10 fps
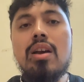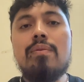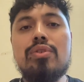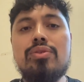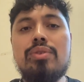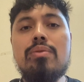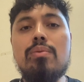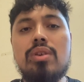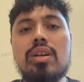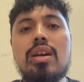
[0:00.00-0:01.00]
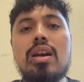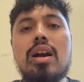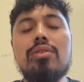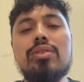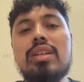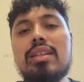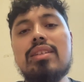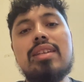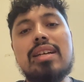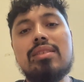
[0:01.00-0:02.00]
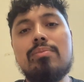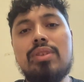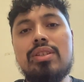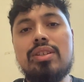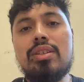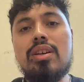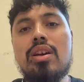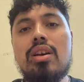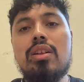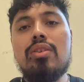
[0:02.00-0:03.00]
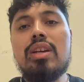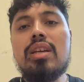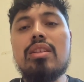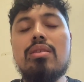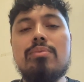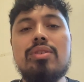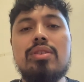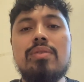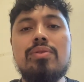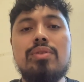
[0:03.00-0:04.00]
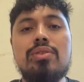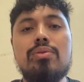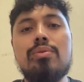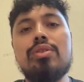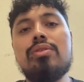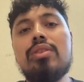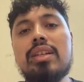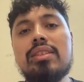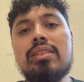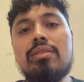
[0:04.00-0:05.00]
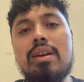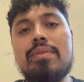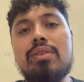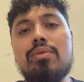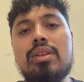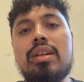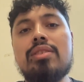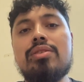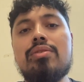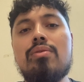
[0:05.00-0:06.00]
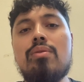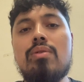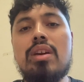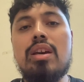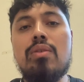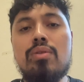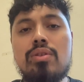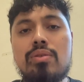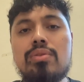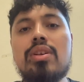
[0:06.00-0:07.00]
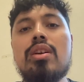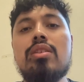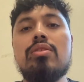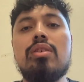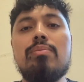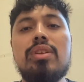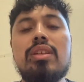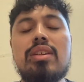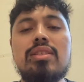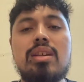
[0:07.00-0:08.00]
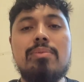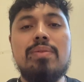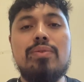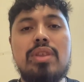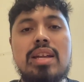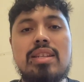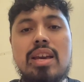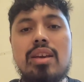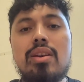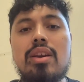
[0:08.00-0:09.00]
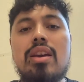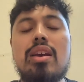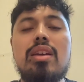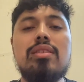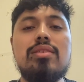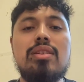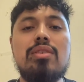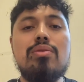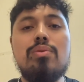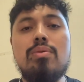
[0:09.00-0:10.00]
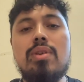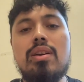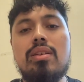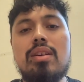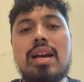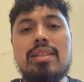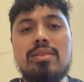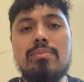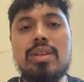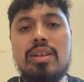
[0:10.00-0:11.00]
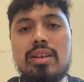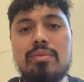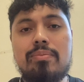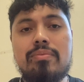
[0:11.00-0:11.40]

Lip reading: For student work, I was looking at the task completion, looking at the number of students who were utilizing the graphic organizer or notes to complete the assignment for that day, and seeing who had submitted it.